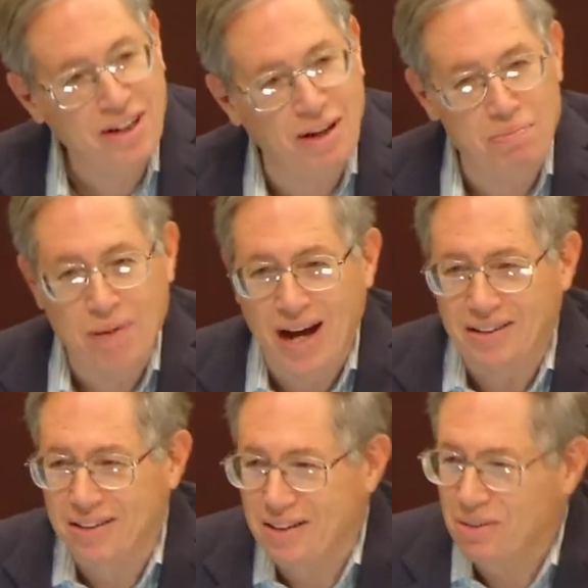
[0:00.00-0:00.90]
come
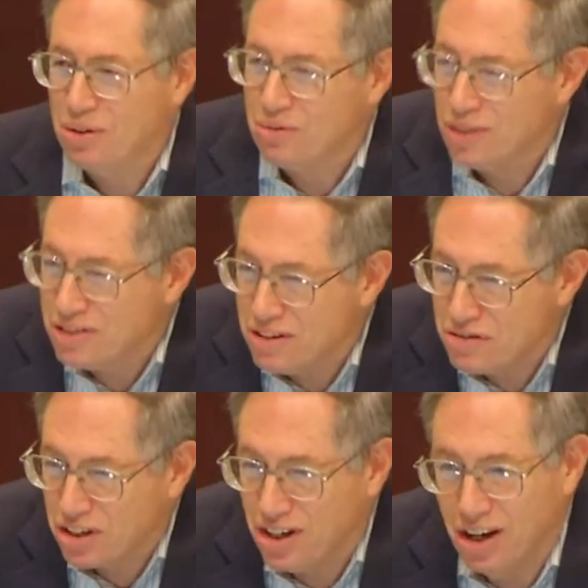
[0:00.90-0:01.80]
back to the University of
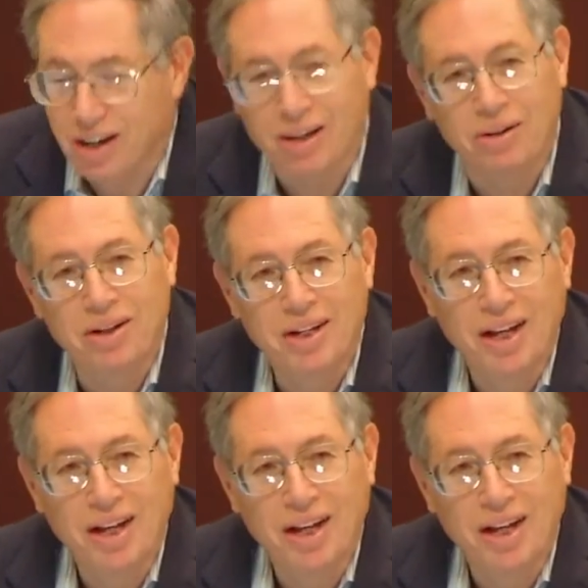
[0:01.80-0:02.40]
Chicago.